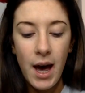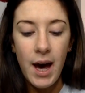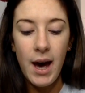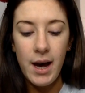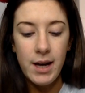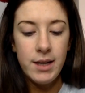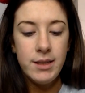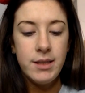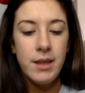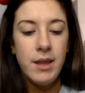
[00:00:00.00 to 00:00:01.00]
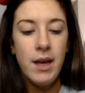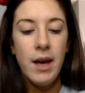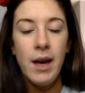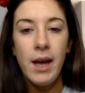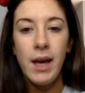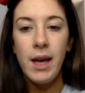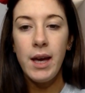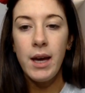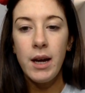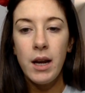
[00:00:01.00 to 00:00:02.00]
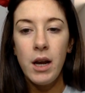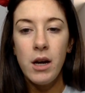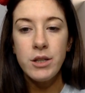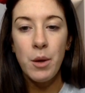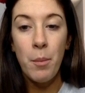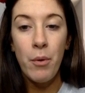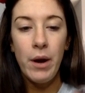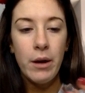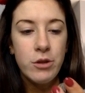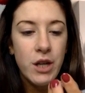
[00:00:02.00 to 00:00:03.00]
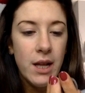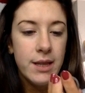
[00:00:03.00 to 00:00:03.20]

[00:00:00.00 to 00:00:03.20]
and the Inglot brow gel.